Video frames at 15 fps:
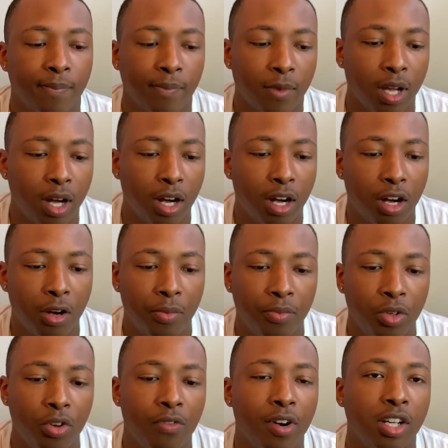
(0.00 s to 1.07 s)

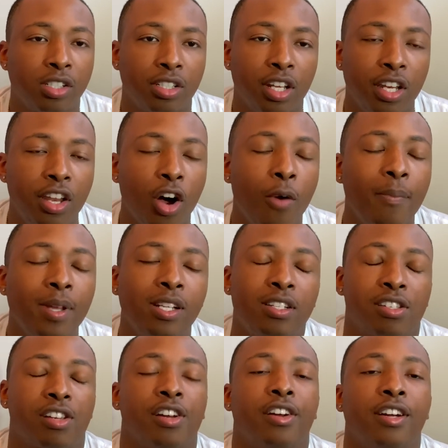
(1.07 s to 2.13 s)
university, don't be
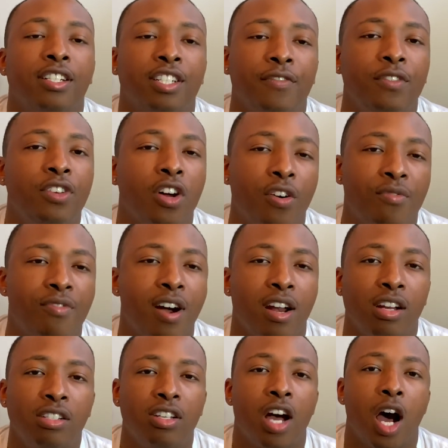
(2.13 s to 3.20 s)
discouraged if you don't find
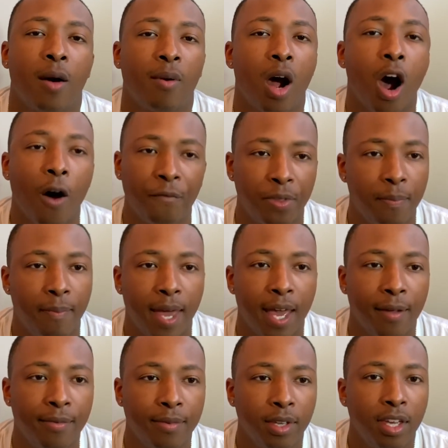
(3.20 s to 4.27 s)
a job off the
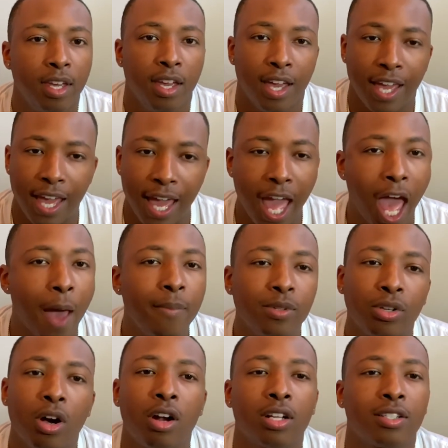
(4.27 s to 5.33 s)
bat. It happens
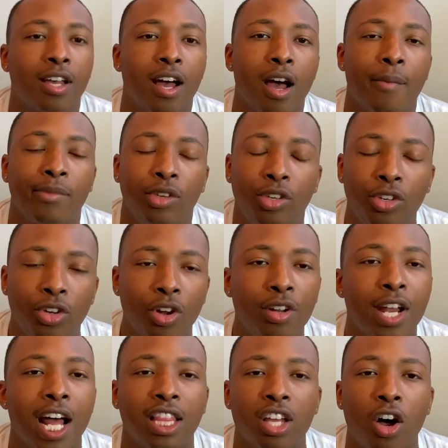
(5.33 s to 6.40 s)
all the time. You're
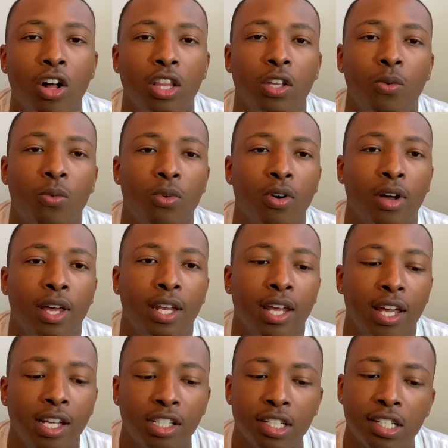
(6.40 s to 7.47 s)
not the only one.
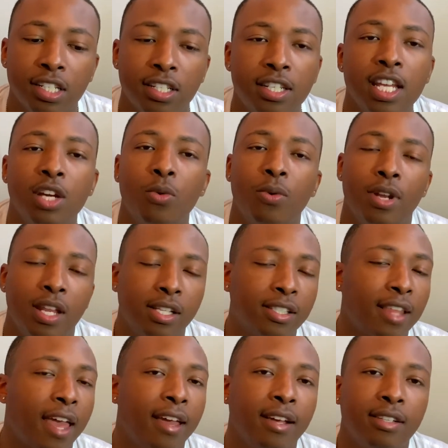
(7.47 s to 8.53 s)
Just stick with it.
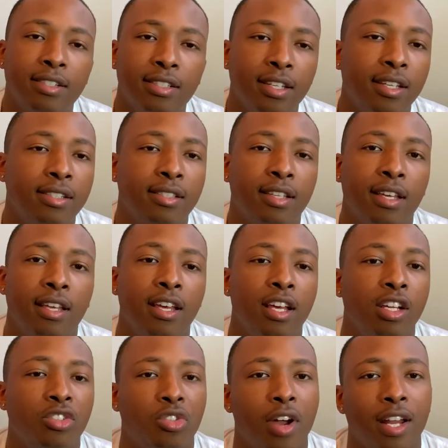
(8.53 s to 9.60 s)
Stay
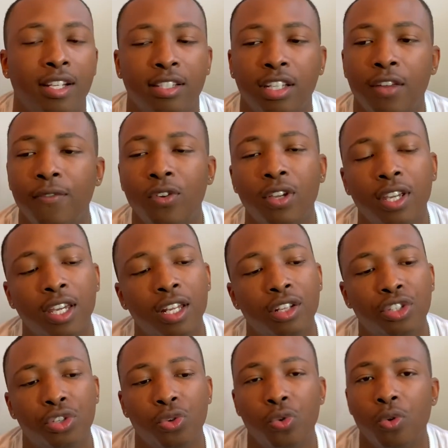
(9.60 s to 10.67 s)
consistent. Try to see if you can get
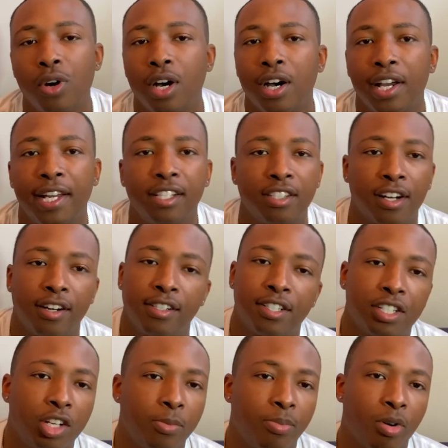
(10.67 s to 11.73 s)
into an
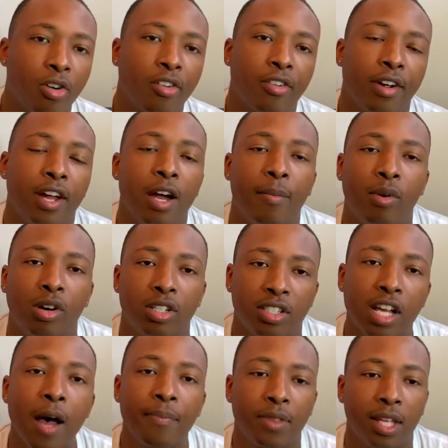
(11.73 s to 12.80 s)
internship program or
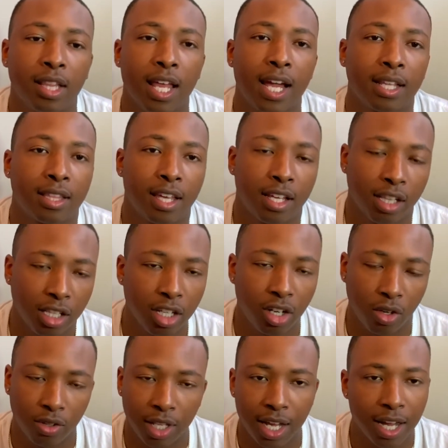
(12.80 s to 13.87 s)
something like that. Look
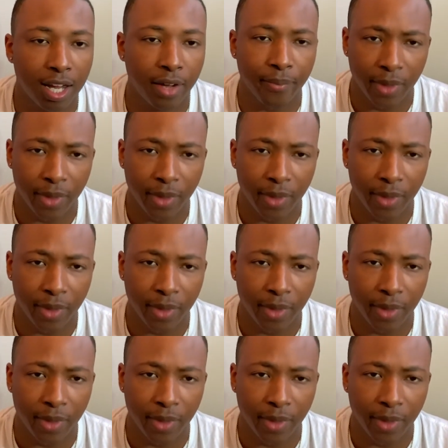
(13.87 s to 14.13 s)
online